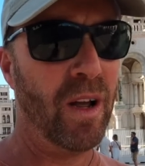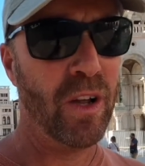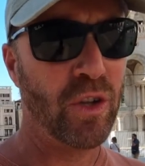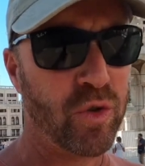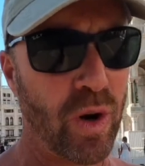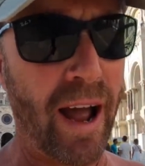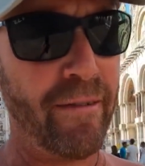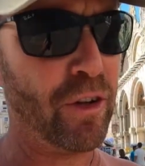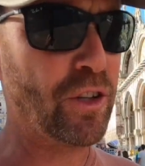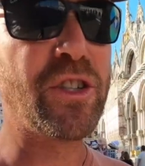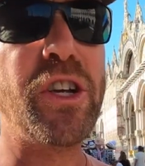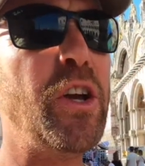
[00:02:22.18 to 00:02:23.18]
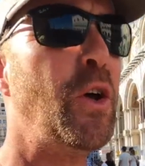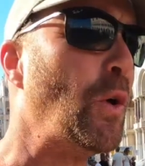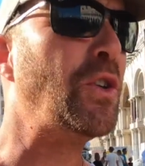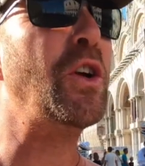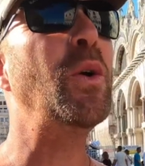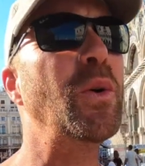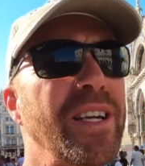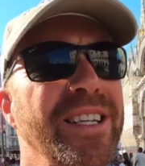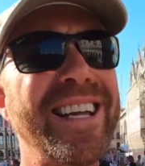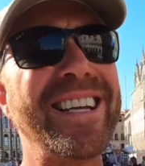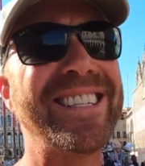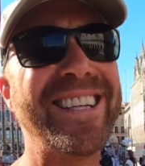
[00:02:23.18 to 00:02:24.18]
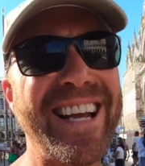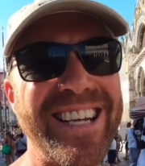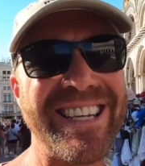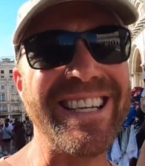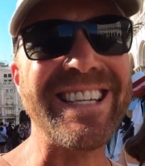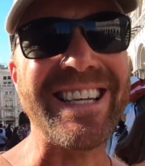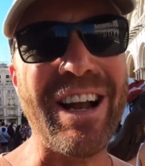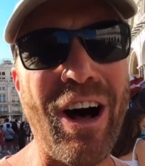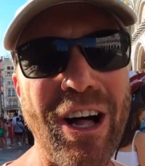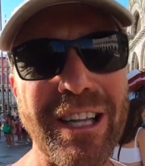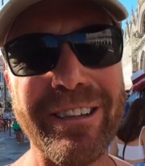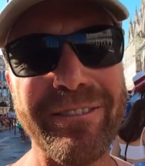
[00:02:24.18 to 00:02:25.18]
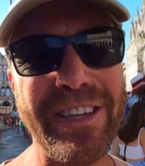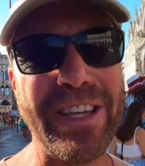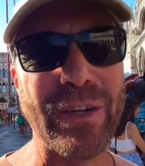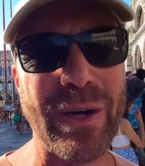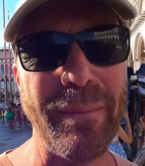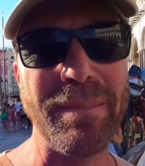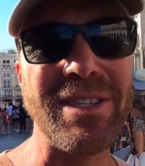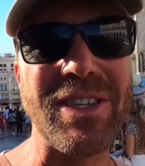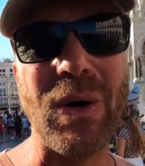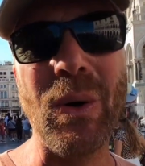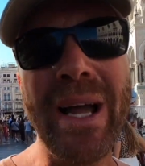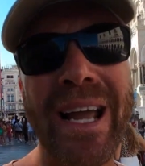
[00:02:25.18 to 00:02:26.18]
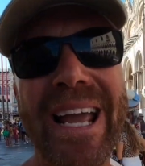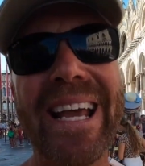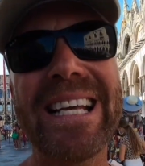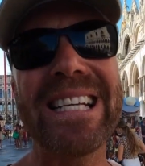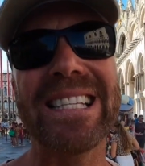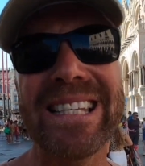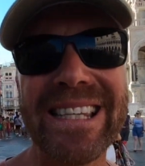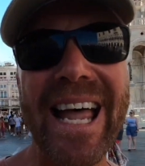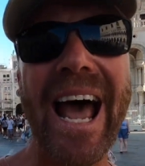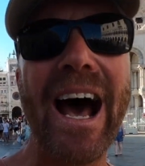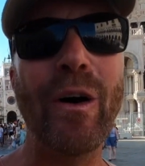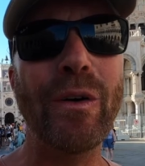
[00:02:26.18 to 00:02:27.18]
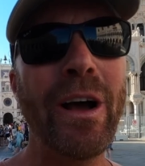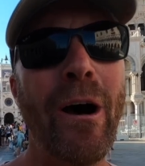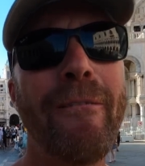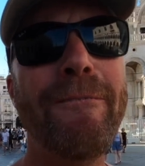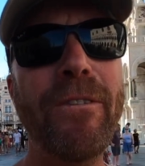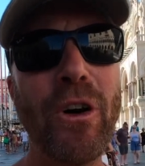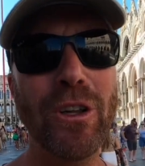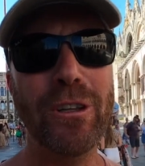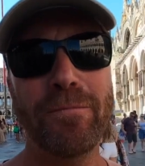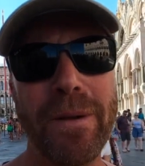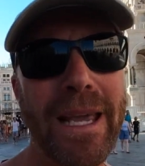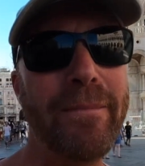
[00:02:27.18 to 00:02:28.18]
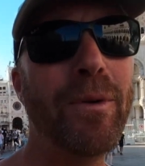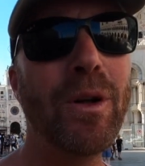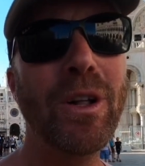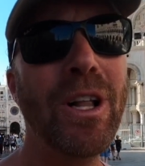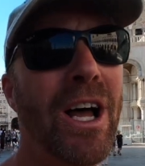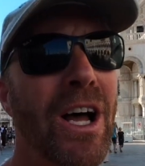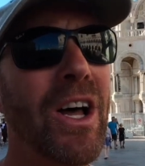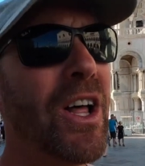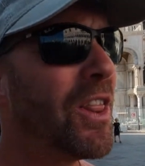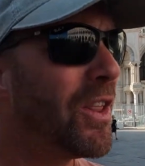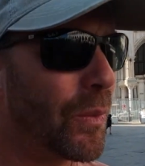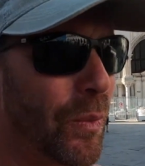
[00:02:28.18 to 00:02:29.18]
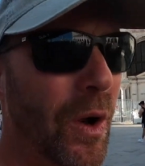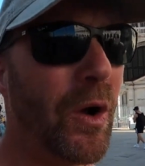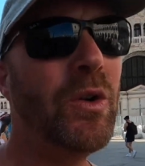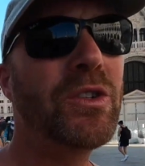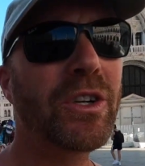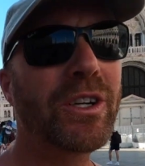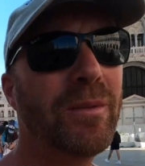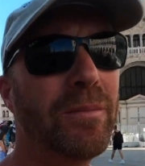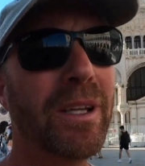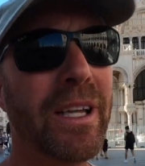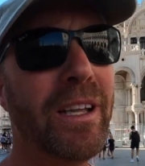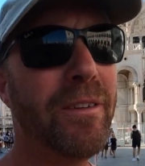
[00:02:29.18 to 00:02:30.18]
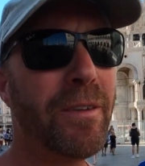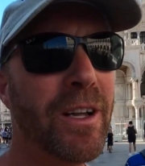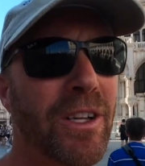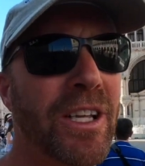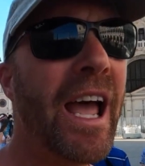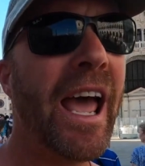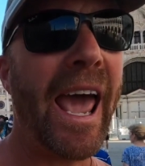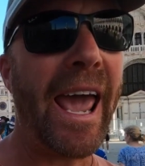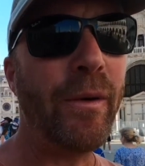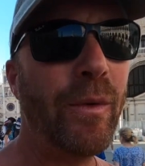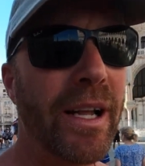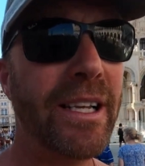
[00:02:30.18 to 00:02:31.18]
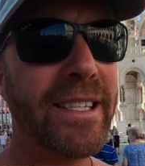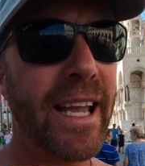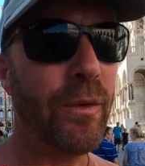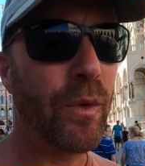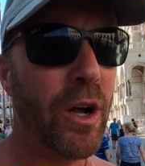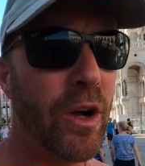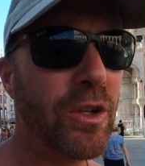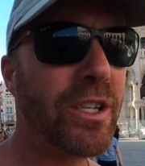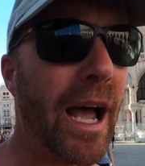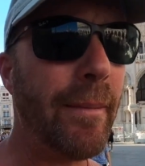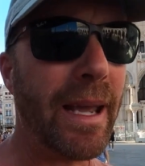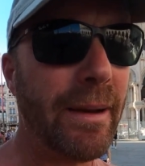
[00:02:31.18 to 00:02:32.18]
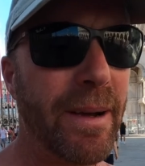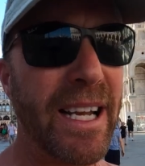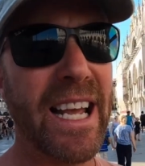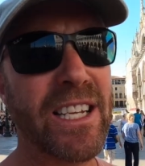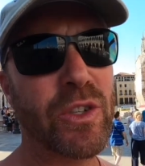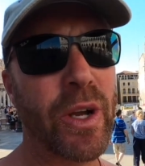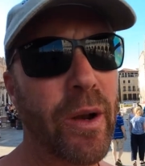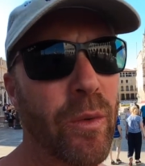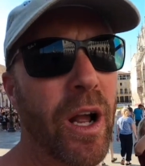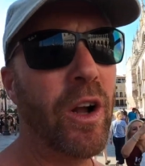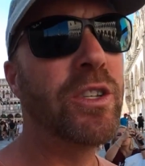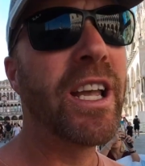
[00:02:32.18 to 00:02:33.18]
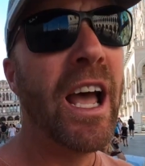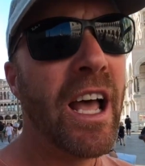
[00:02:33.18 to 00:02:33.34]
traveled to tourist destinations in all of Europe. So it is loud, full of people. The roads are completely filled. And when I say roads, I mean pedestrian roads.